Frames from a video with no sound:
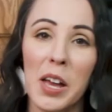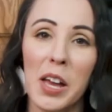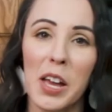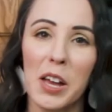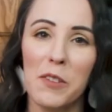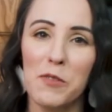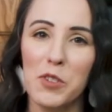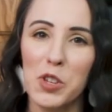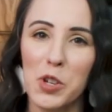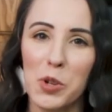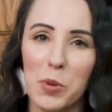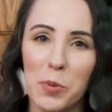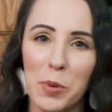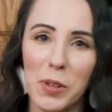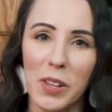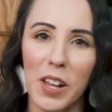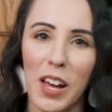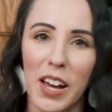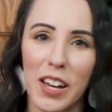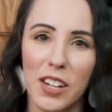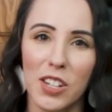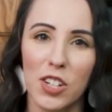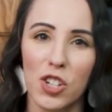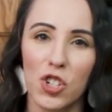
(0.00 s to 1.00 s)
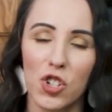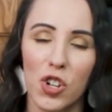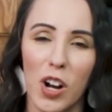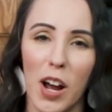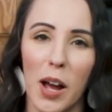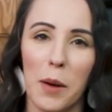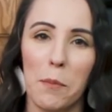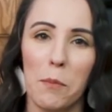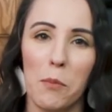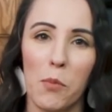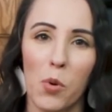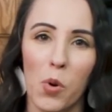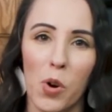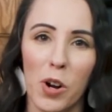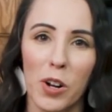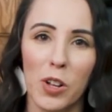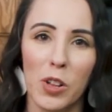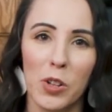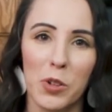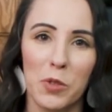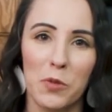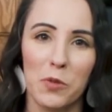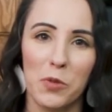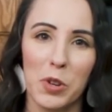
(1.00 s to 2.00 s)
If you would like to try more
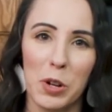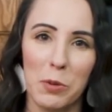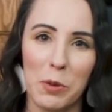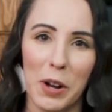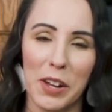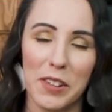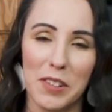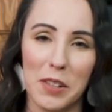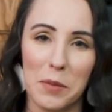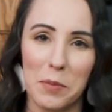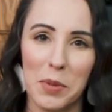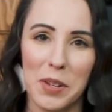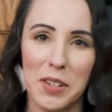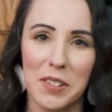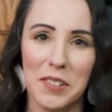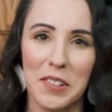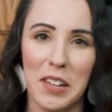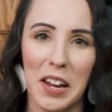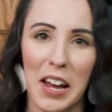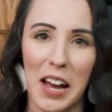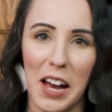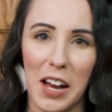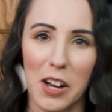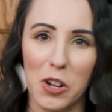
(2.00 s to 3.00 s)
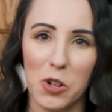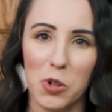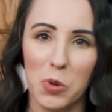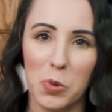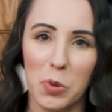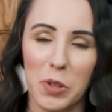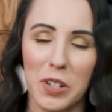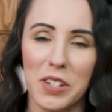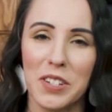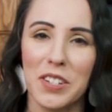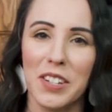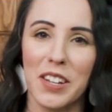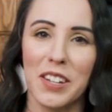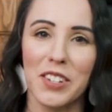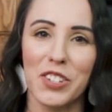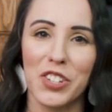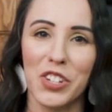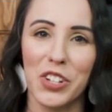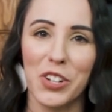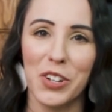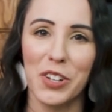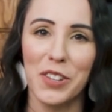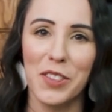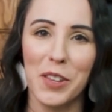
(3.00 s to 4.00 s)
gluten-free recipes that actually
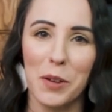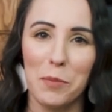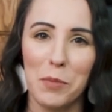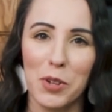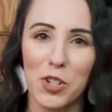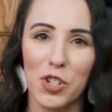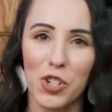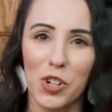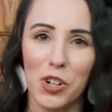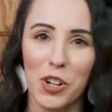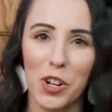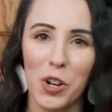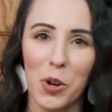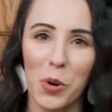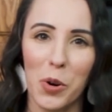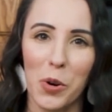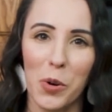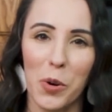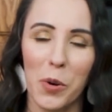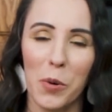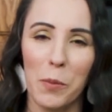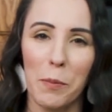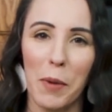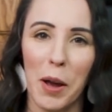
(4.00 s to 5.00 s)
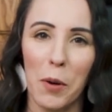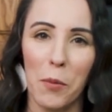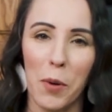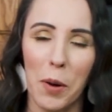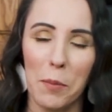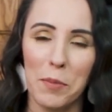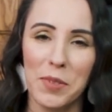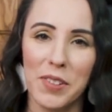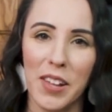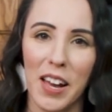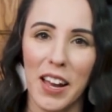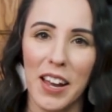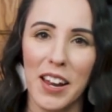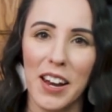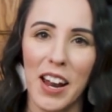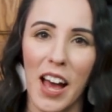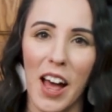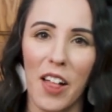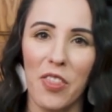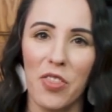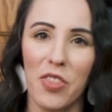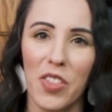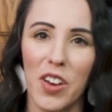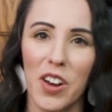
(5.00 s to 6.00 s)
taste good, then be sure to go to my website
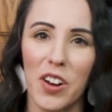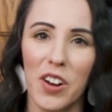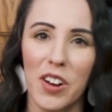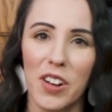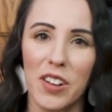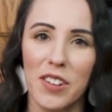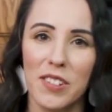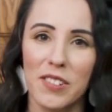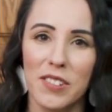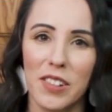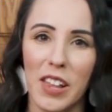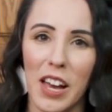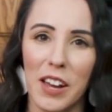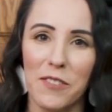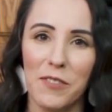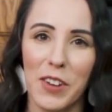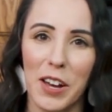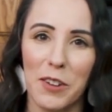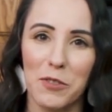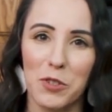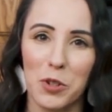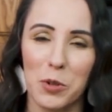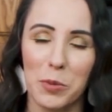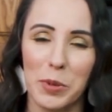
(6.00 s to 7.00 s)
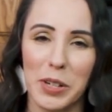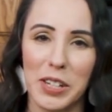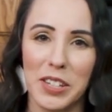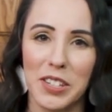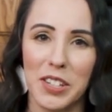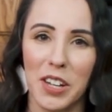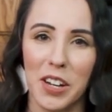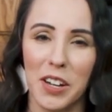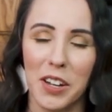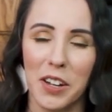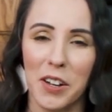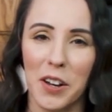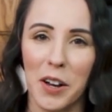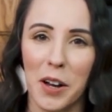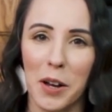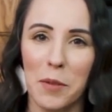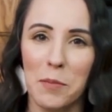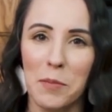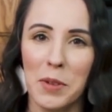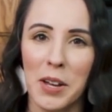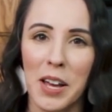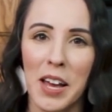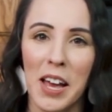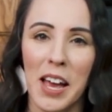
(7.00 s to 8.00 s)
at
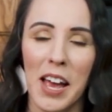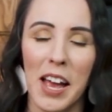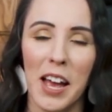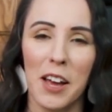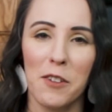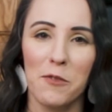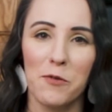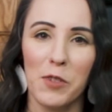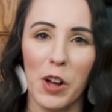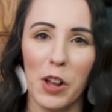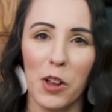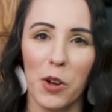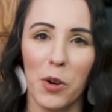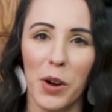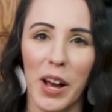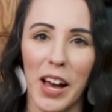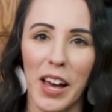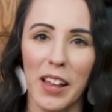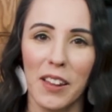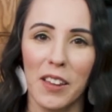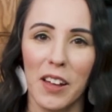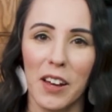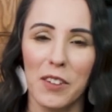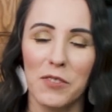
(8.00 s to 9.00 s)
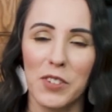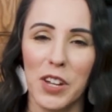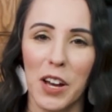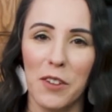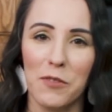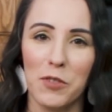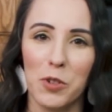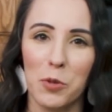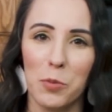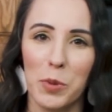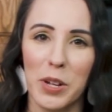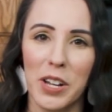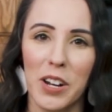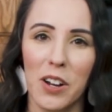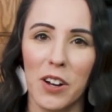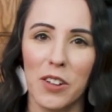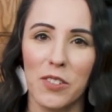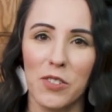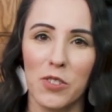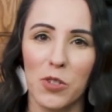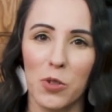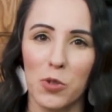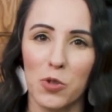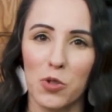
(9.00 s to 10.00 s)
thereislifeafterwheat.com and follow @lifeafterwheat
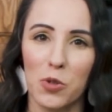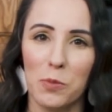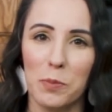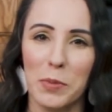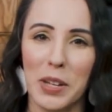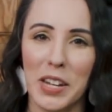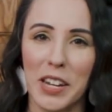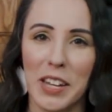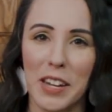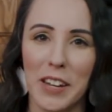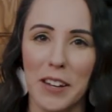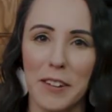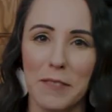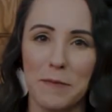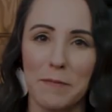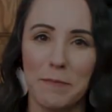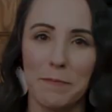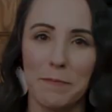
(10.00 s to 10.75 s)
on social media.